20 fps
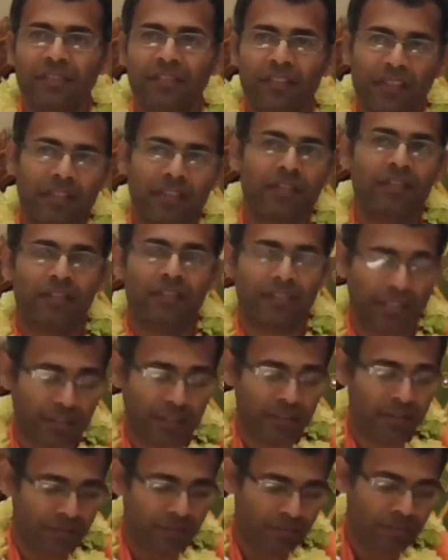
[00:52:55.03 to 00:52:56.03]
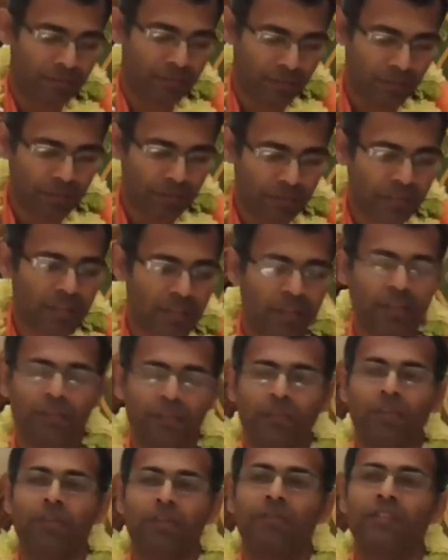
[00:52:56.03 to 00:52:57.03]
That's Prabhupada says
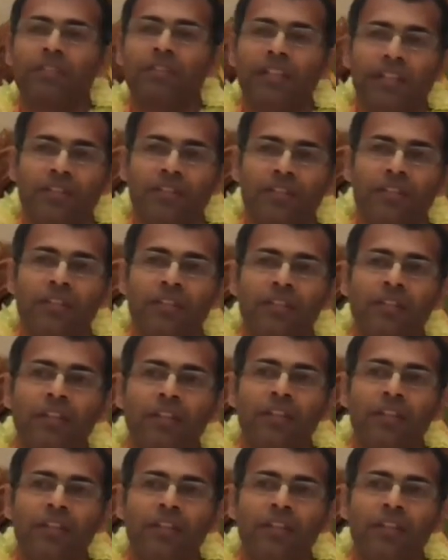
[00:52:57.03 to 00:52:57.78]
in one of his lecture.